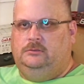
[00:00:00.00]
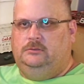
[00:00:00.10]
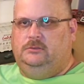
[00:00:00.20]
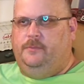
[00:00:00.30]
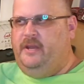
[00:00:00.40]

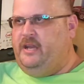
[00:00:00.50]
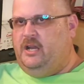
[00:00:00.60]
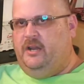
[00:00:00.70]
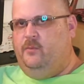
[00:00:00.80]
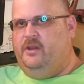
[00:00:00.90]
Depending
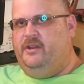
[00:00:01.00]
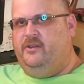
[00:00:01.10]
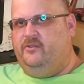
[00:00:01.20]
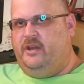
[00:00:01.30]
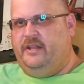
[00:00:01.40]
on where you're
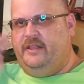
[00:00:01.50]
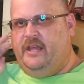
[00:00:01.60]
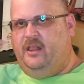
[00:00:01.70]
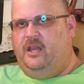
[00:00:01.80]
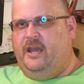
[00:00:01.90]
running that
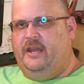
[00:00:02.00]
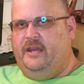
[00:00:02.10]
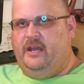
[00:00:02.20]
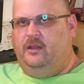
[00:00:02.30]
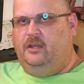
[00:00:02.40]
line and
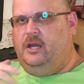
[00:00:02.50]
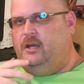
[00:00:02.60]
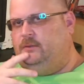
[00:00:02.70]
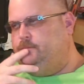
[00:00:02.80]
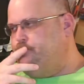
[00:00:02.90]
how
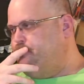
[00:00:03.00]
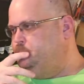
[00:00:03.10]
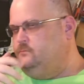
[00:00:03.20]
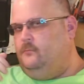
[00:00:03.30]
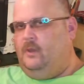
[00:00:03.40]
long,
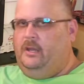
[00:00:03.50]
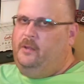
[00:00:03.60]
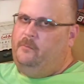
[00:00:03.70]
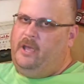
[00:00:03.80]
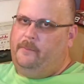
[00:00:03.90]
it
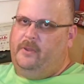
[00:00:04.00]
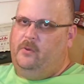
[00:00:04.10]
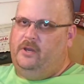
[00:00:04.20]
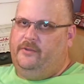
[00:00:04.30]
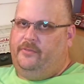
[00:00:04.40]
might be
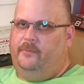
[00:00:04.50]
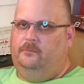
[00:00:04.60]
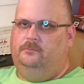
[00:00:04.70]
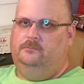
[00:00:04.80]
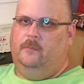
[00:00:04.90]
worth
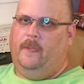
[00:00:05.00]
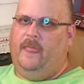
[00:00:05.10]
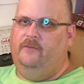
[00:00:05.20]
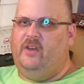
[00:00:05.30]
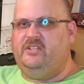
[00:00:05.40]

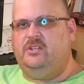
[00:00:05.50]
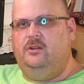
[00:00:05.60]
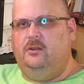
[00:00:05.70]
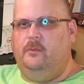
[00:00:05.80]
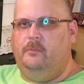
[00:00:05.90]
investing a
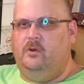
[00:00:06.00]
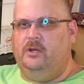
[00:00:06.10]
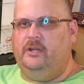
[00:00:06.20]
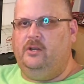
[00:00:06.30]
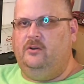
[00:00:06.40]
little bit more in
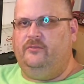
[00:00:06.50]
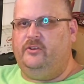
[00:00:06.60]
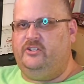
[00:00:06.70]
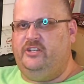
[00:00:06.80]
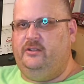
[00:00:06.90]
going for
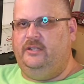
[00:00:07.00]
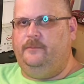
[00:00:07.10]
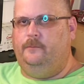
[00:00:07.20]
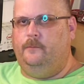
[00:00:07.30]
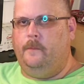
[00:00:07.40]
shielded.
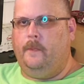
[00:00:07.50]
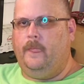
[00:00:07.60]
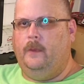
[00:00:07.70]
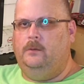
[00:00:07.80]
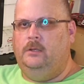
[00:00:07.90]

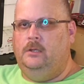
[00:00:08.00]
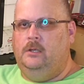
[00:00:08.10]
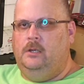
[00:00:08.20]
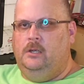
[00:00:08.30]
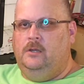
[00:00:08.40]

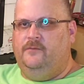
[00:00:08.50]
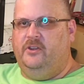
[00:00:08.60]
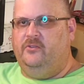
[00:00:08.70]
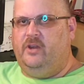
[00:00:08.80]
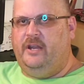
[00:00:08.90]
If you're
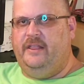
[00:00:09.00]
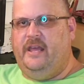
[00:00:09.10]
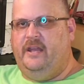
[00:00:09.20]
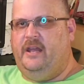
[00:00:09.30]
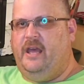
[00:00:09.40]
running that
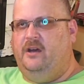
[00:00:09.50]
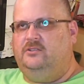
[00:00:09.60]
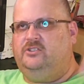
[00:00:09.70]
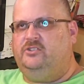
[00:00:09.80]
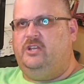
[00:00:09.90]
in the house
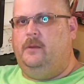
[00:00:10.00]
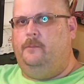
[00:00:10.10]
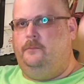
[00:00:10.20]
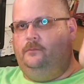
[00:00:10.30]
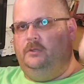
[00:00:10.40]
or something,
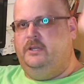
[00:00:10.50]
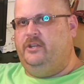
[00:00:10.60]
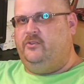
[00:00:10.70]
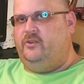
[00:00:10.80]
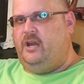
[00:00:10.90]
and you're
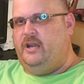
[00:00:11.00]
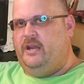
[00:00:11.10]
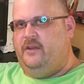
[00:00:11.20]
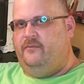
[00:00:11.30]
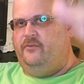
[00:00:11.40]
running
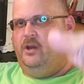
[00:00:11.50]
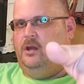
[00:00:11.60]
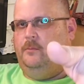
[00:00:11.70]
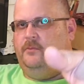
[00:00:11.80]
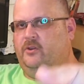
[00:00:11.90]
it
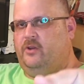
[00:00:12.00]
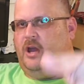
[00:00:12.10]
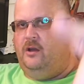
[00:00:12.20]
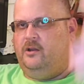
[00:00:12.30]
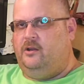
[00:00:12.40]
from your
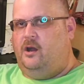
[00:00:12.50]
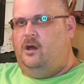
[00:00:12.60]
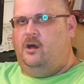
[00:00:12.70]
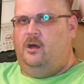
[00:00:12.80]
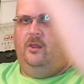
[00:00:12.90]
router
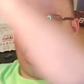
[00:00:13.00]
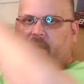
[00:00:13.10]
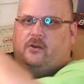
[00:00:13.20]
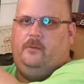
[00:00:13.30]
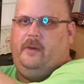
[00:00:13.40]
all the way
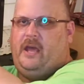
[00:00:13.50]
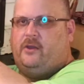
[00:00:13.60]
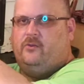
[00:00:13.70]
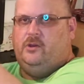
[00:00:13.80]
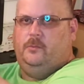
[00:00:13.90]
to a back
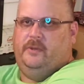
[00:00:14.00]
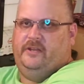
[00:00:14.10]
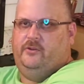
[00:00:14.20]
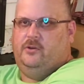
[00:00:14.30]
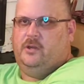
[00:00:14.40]
room into
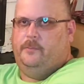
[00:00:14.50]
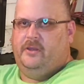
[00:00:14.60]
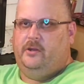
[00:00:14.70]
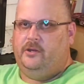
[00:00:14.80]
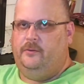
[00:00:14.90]
a
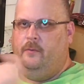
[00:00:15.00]
computer,